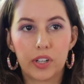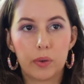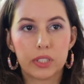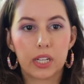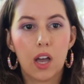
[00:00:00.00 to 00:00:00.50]
I
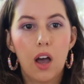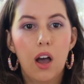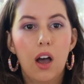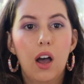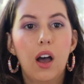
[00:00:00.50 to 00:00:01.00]
was like,
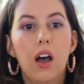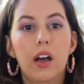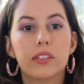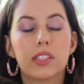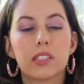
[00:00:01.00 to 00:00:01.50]
oh,
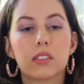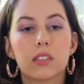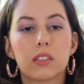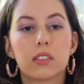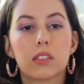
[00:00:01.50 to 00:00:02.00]
this
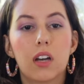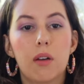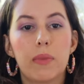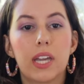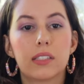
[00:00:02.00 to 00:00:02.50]
looks
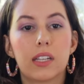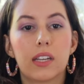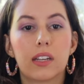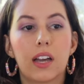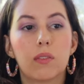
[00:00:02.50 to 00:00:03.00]

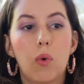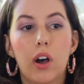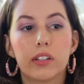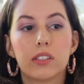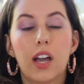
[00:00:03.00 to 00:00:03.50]
amazing.
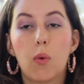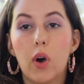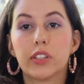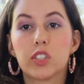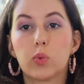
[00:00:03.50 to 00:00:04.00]
I
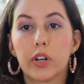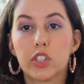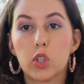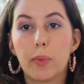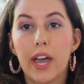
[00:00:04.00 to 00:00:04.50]
want this sweater
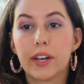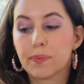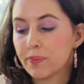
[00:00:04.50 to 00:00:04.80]
so bad.